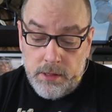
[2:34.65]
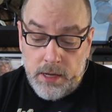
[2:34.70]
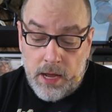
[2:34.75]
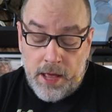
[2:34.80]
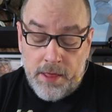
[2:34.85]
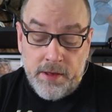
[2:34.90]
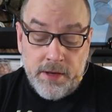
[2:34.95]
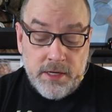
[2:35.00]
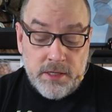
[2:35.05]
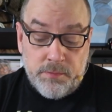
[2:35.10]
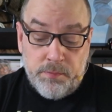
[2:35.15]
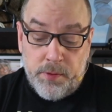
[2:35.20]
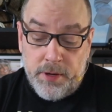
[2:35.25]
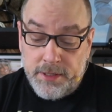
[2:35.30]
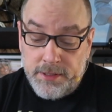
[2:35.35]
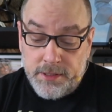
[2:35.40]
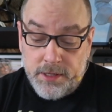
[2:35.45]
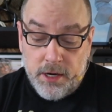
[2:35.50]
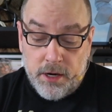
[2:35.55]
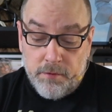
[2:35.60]
I think his
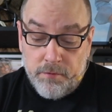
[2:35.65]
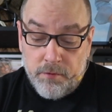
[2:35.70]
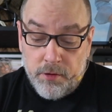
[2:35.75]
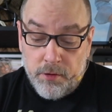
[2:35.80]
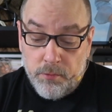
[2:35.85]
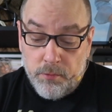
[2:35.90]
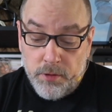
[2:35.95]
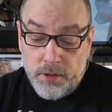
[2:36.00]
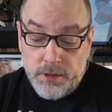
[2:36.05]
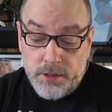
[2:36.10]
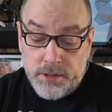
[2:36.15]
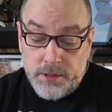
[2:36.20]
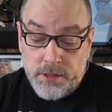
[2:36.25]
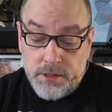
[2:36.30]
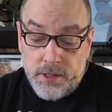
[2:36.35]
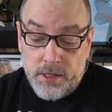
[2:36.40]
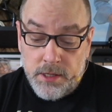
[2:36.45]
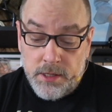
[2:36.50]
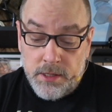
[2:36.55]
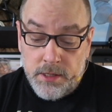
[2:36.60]
best cover was
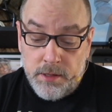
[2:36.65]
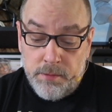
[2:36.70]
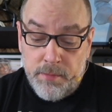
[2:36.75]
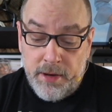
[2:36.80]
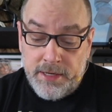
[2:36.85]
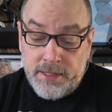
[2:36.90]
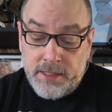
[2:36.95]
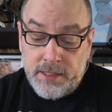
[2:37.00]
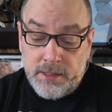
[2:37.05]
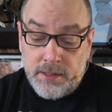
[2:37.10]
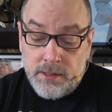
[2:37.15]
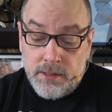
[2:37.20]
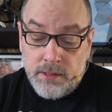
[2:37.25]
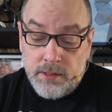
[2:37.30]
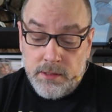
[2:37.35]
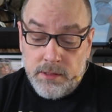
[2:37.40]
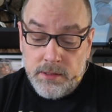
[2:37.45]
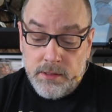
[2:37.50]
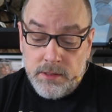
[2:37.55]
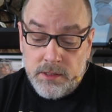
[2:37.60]
Amazing
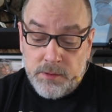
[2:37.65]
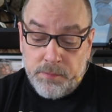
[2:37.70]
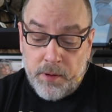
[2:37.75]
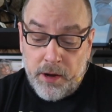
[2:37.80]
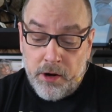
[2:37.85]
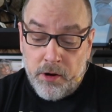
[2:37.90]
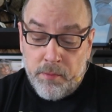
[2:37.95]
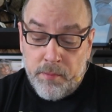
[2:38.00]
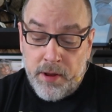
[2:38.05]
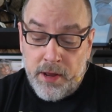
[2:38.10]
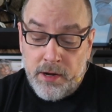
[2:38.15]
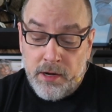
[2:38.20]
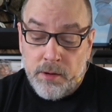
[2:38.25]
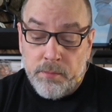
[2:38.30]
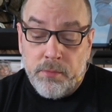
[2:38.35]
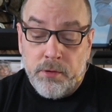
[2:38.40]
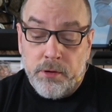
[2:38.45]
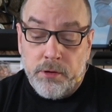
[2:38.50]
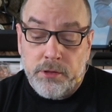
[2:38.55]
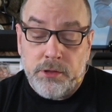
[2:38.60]
Spider-Man
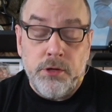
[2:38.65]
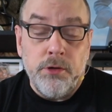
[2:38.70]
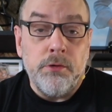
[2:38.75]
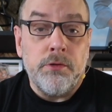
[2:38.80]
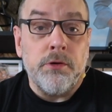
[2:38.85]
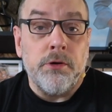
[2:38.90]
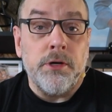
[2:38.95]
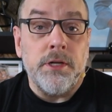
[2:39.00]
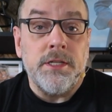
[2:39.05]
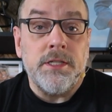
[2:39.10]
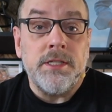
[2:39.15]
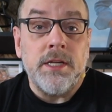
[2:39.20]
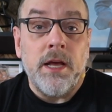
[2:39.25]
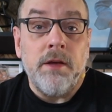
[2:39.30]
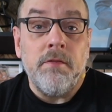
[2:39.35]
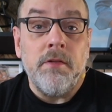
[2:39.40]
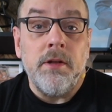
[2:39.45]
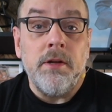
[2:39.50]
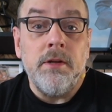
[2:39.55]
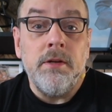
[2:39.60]
number
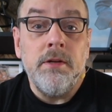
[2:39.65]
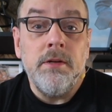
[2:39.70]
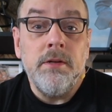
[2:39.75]
237